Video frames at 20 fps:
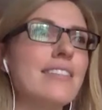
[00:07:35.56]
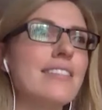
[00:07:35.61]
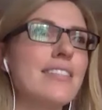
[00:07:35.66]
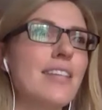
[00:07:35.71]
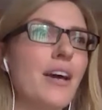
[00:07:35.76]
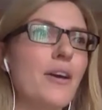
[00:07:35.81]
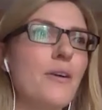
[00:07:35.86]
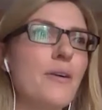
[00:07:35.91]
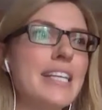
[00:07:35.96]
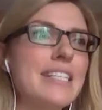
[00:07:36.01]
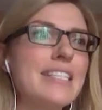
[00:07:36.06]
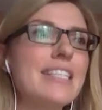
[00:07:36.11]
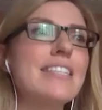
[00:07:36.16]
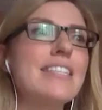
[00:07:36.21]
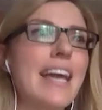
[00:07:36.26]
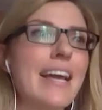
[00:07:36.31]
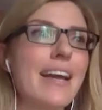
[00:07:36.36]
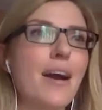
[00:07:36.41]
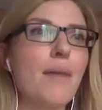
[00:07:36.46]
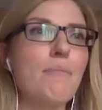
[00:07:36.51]
so it did
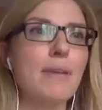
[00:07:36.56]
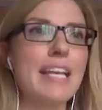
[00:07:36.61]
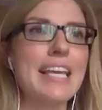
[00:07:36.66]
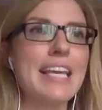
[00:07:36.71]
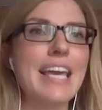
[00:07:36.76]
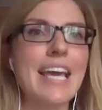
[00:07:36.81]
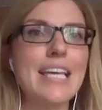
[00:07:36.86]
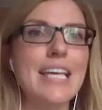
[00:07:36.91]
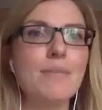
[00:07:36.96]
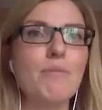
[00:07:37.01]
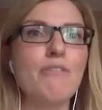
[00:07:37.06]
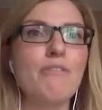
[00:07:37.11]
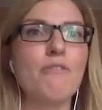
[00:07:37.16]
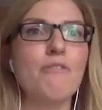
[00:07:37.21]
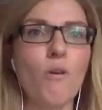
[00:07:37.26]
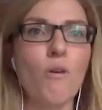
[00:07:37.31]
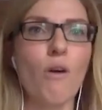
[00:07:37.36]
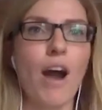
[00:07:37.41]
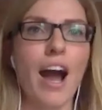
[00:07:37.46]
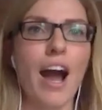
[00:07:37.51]
take a couple of years
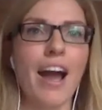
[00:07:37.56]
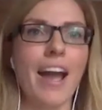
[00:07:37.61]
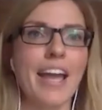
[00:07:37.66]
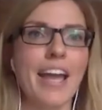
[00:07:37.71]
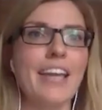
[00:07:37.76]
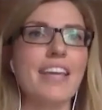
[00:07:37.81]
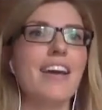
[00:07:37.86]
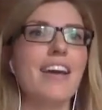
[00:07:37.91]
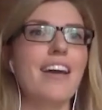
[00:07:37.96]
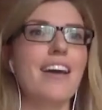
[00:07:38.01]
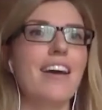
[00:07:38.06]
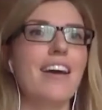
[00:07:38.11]
before I